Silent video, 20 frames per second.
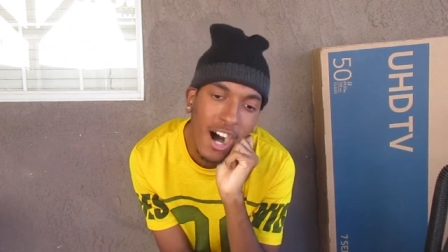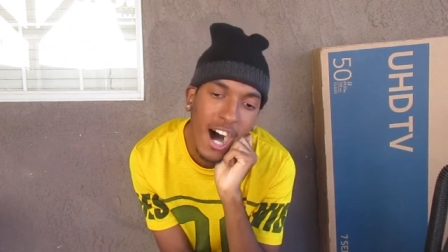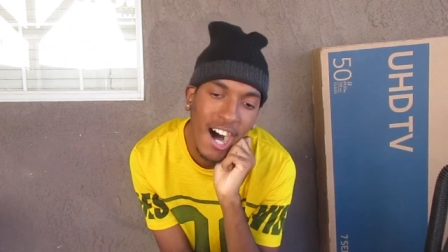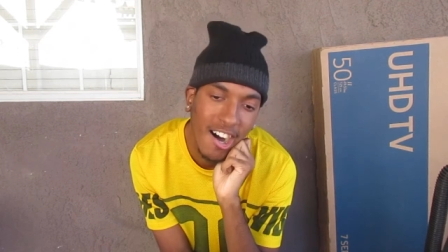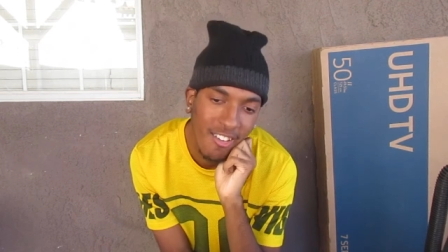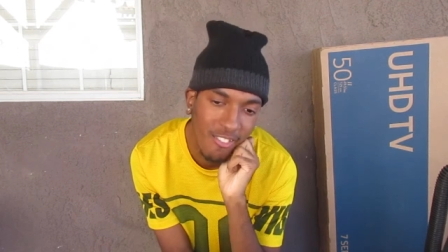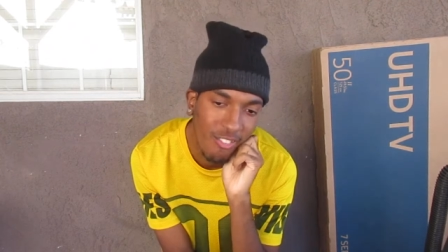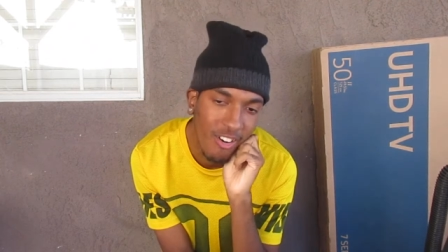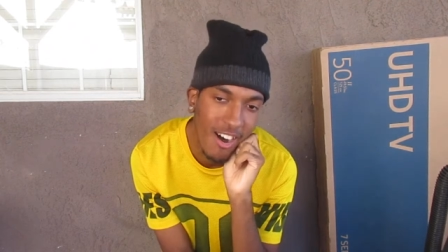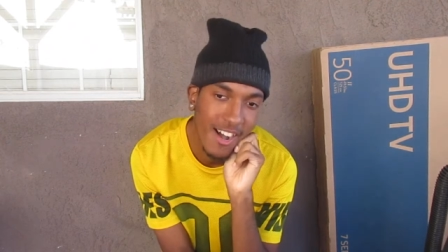
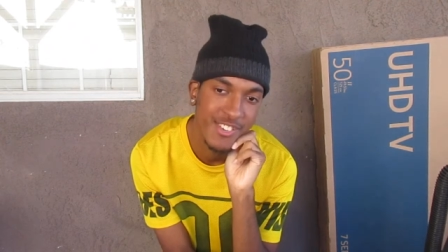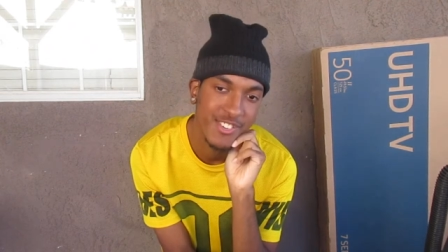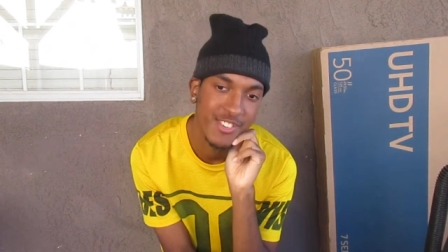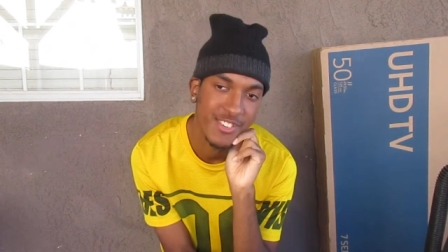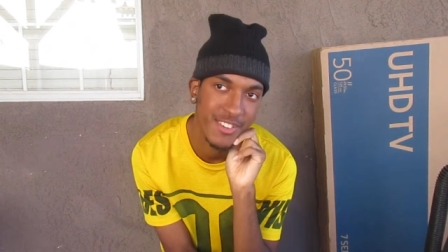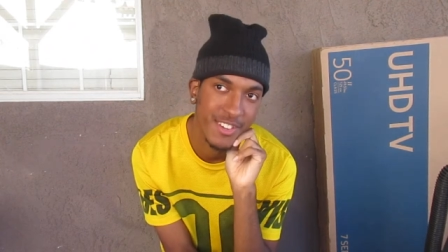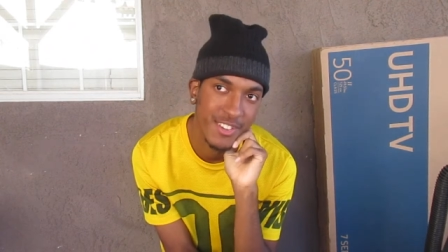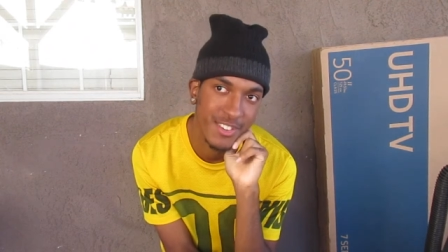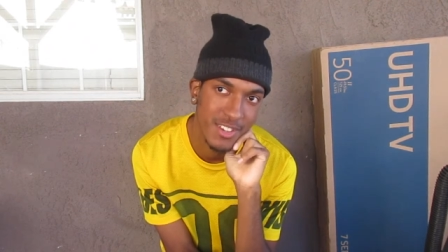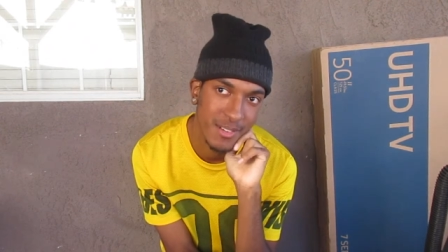I'm
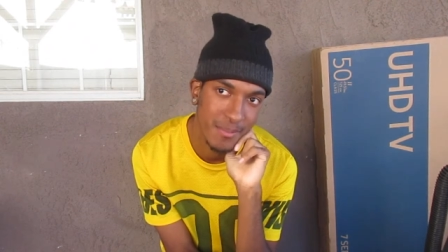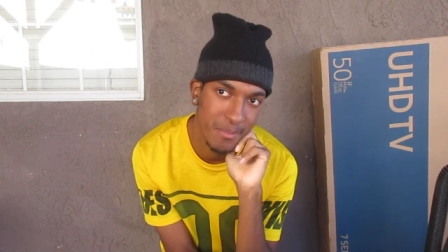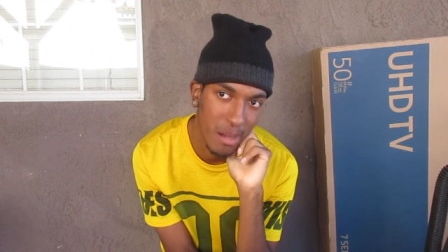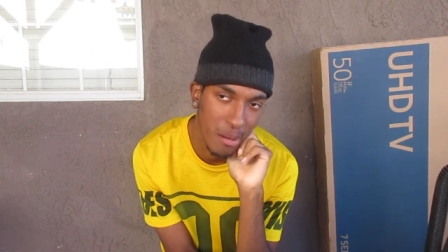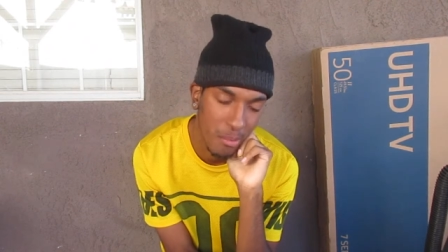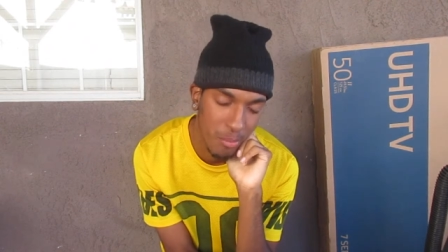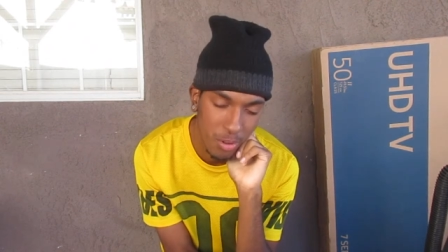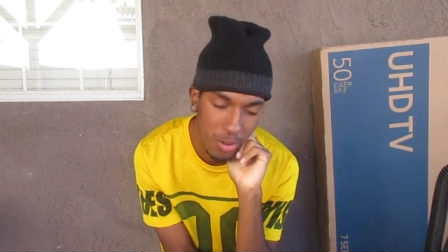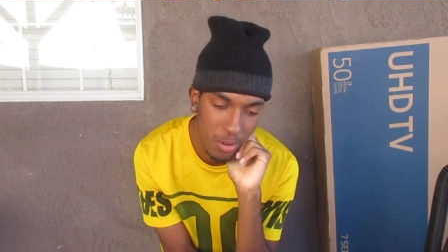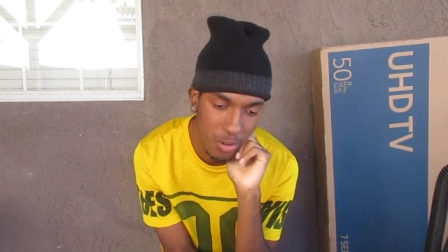watching this in
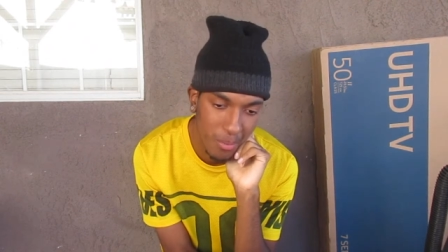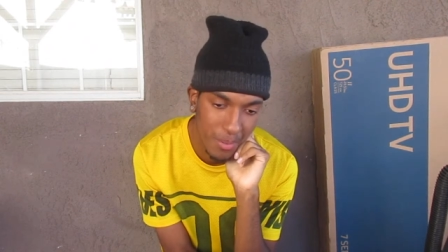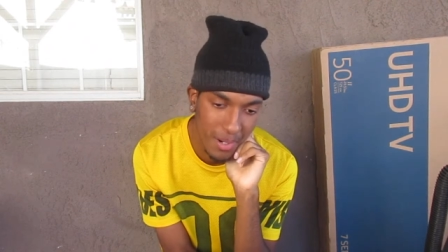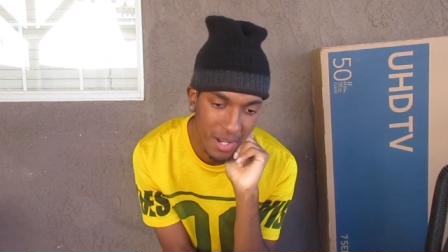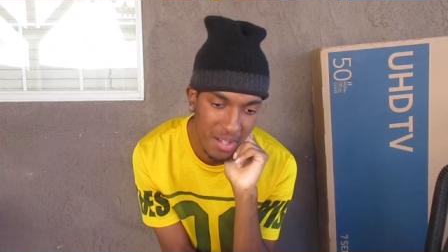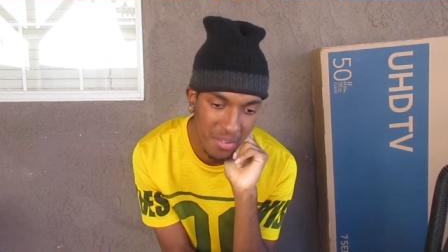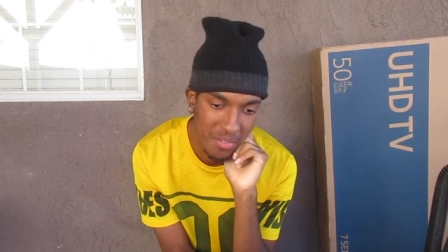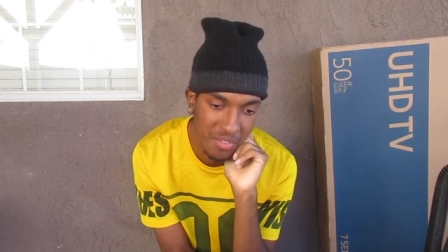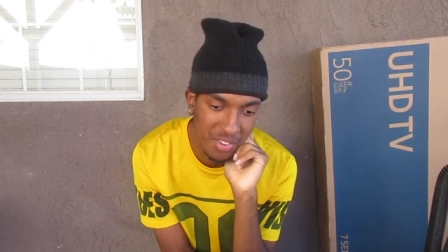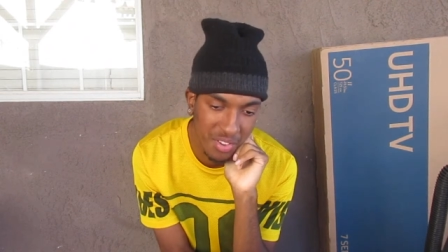my room, and
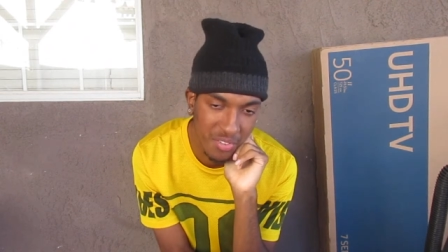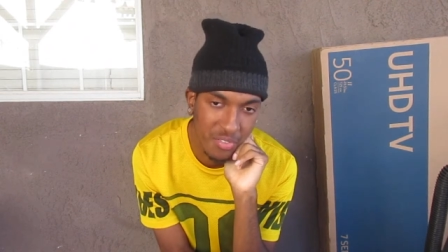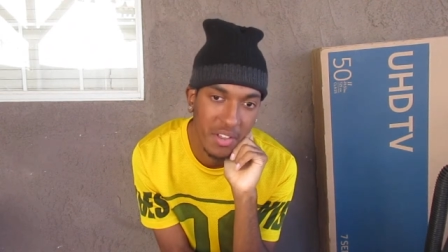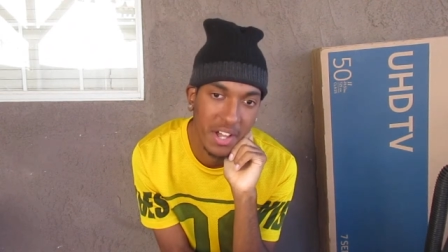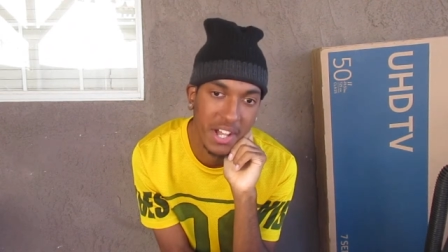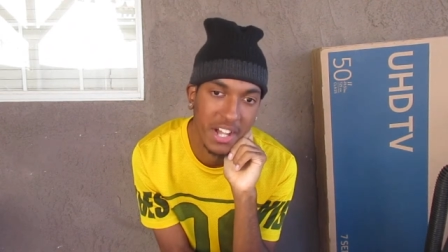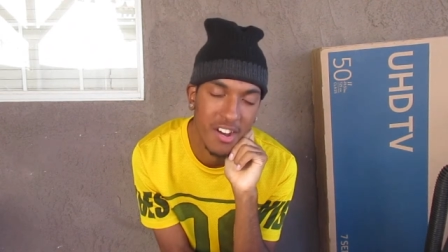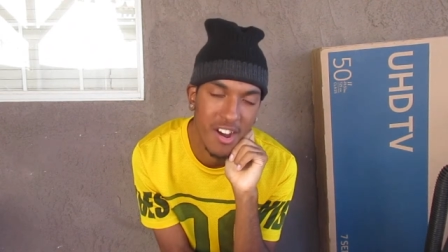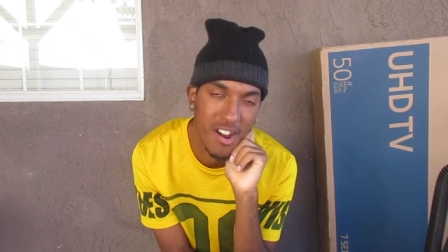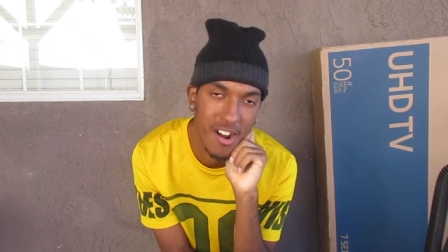I'm just
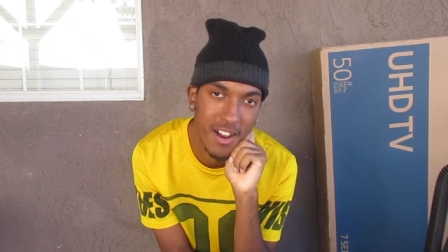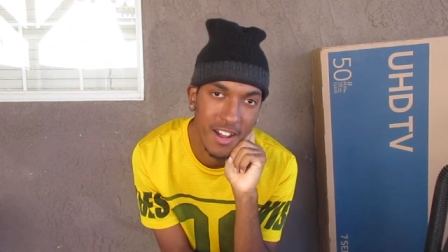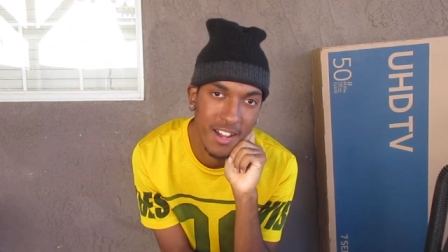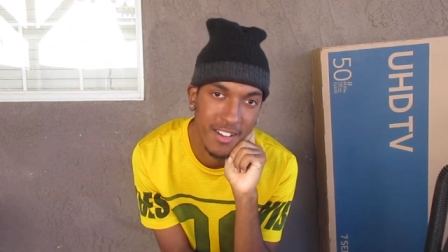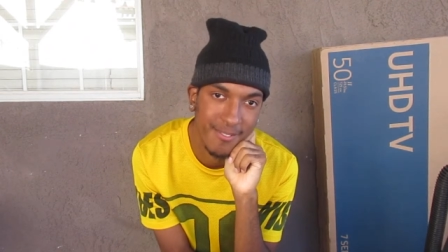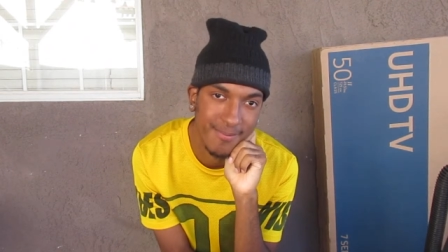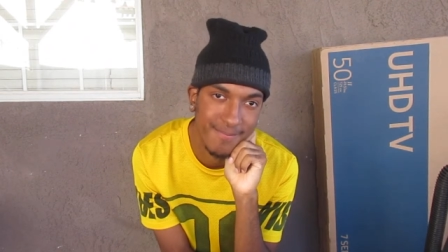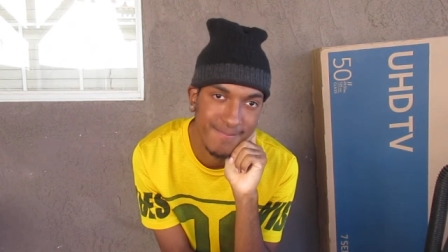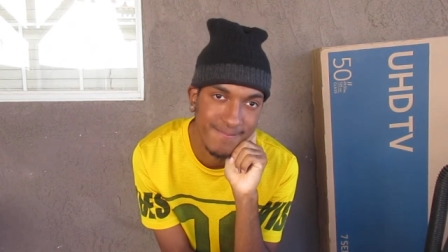like, all right,